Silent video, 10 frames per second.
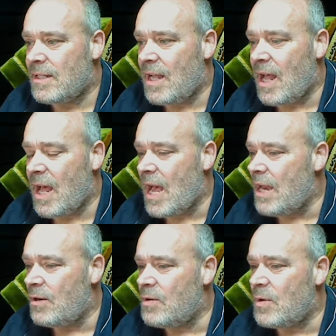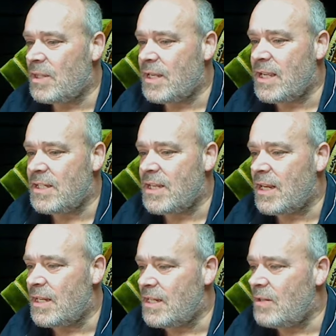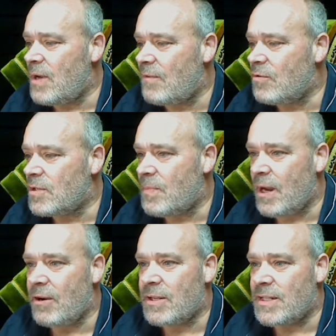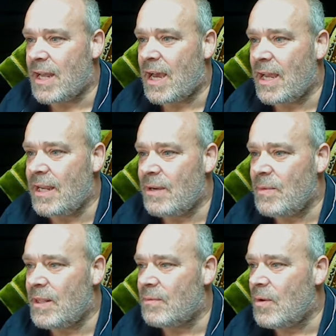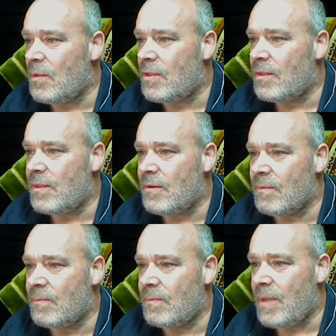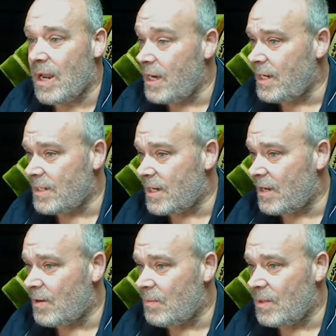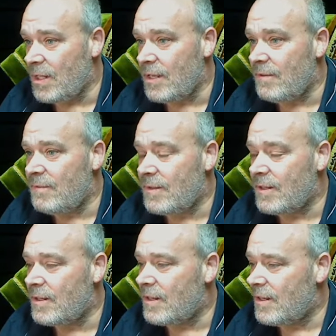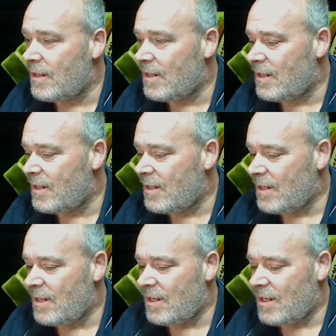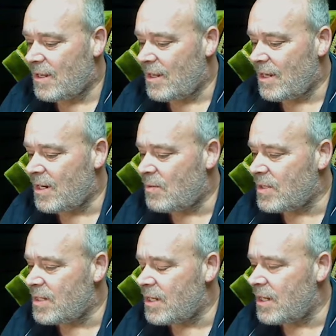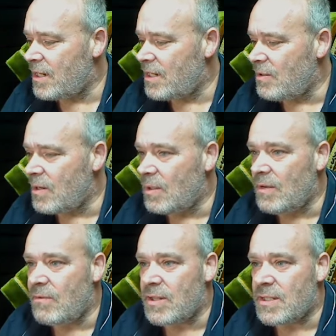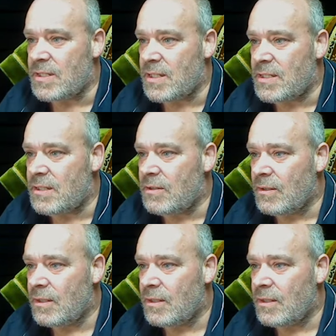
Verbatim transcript: I don't know what the kid's going to do after his parents die. I mean, they're both in their 80s now, I believe. And, you know, what's he going to do? Go live with his sister?